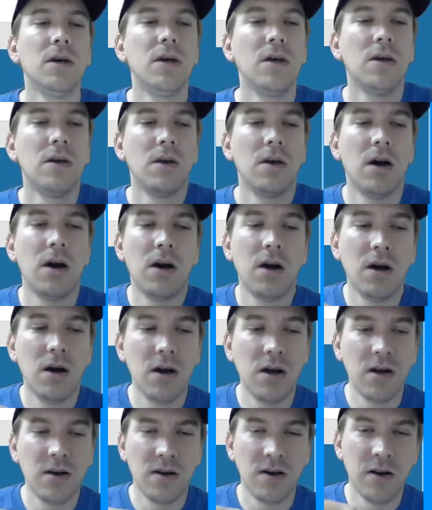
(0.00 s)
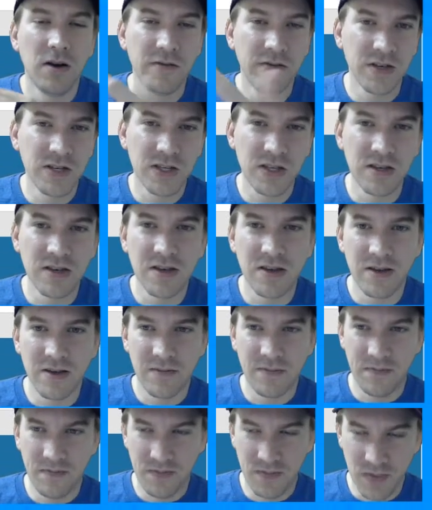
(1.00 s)
Obviously,
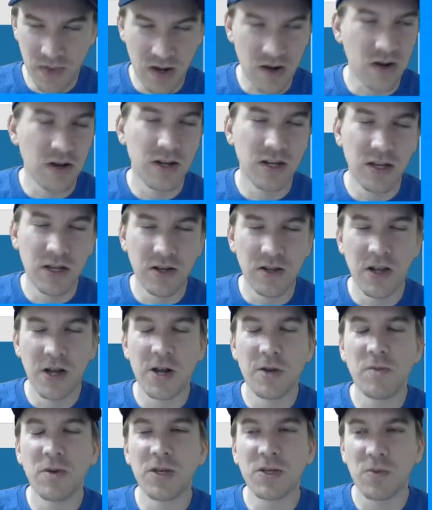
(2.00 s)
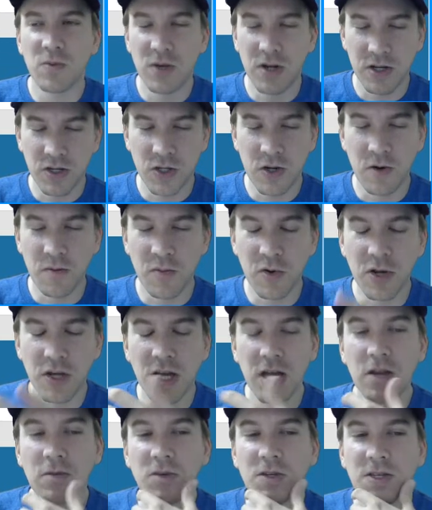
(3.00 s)
they're going to kill enemies when I start putting
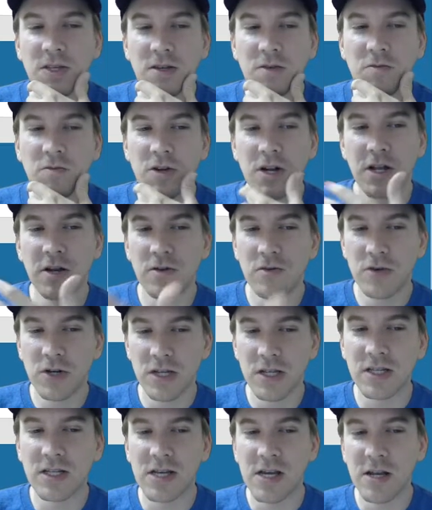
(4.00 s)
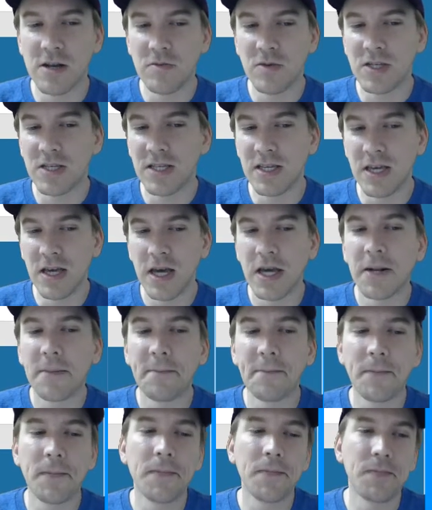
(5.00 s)
enemies in, but I don't want to get to enemies yet.
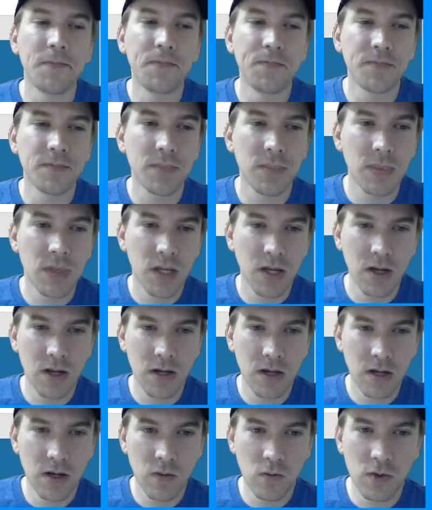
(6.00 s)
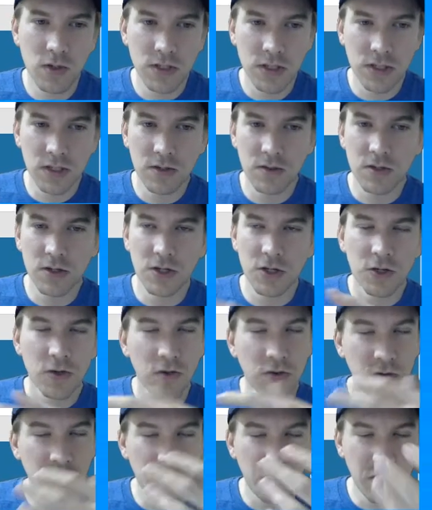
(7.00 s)
I want to
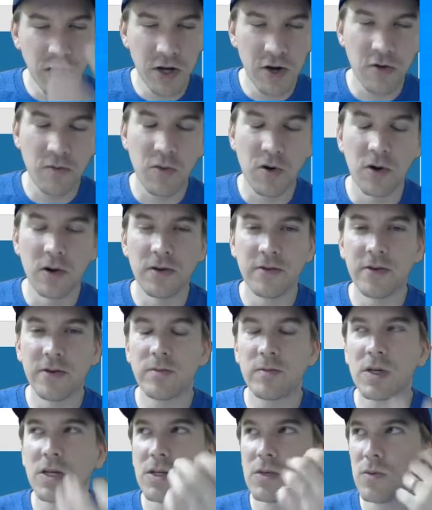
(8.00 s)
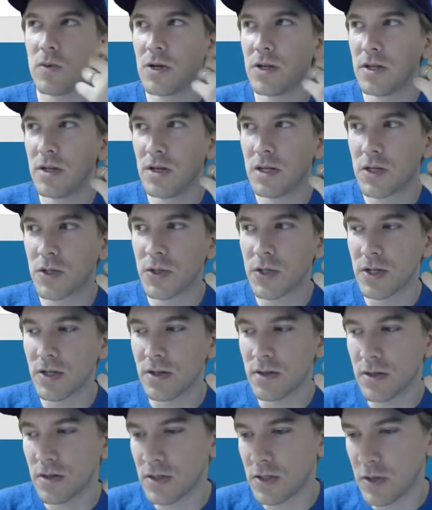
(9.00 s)
control the player part of it, because one of the interesting
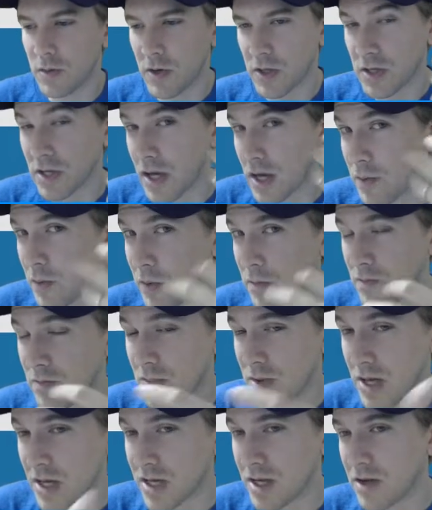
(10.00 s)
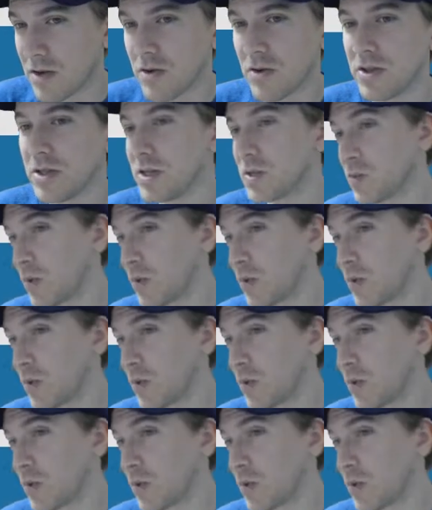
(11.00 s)
things about the game I'm making, or at least what I